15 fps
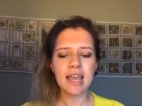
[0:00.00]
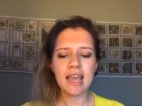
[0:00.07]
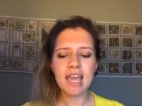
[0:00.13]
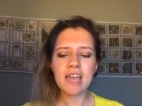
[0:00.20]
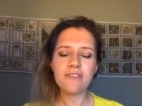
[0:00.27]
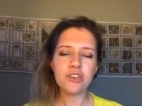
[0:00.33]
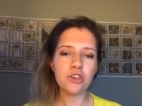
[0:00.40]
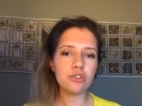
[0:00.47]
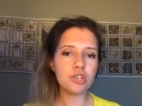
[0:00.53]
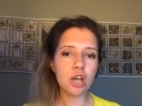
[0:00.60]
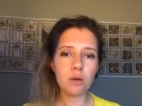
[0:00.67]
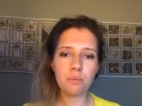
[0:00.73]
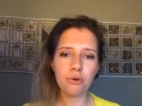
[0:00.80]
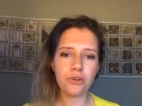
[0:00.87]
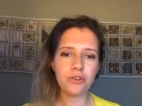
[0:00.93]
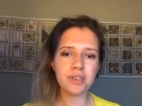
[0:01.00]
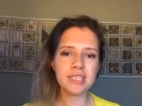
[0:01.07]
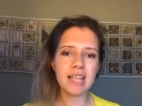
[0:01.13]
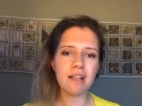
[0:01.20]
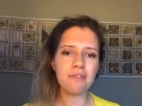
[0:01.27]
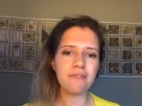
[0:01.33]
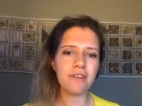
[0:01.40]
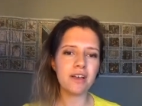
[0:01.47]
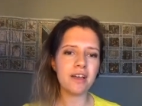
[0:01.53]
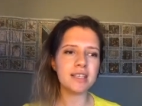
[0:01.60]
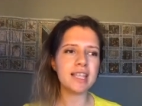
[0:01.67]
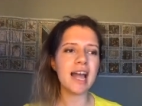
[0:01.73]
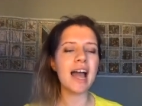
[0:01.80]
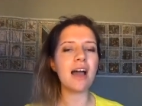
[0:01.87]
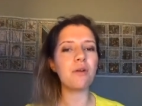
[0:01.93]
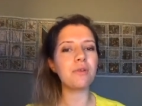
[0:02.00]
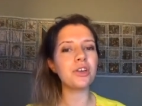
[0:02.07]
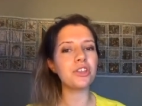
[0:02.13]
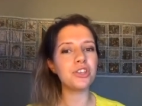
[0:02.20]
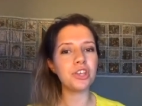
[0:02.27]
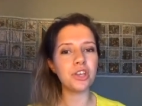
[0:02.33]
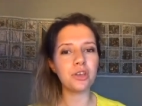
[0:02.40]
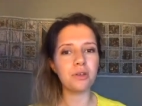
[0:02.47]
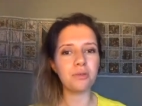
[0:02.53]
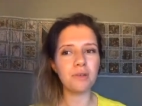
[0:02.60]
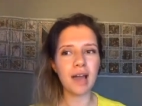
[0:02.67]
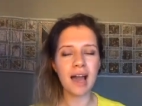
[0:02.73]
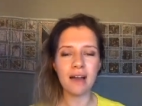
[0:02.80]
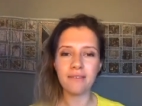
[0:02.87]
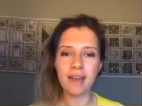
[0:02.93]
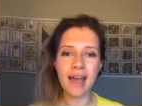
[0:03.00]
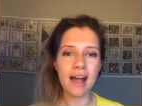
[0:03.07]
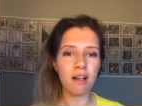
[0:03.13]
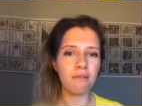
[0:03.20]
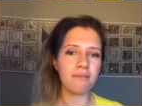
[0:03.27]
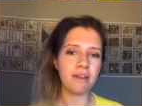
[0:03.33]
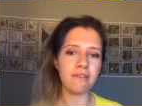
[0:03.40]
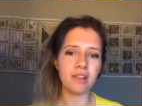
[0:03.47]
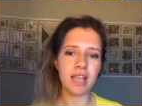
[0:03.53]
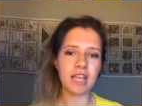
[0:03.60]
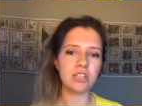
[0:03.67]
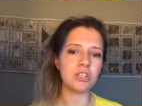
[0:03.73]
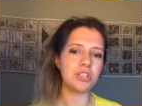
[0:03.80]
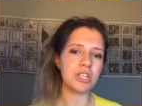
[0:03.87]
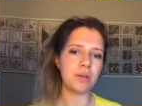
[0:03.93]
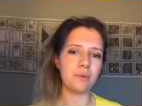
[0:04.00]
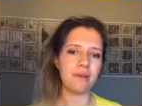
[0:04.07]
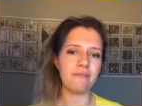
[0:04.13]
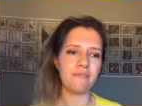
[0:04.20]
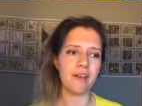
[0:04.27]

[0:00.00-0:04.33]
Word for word: if you don't put yourself first, how can you have a healthy relationship with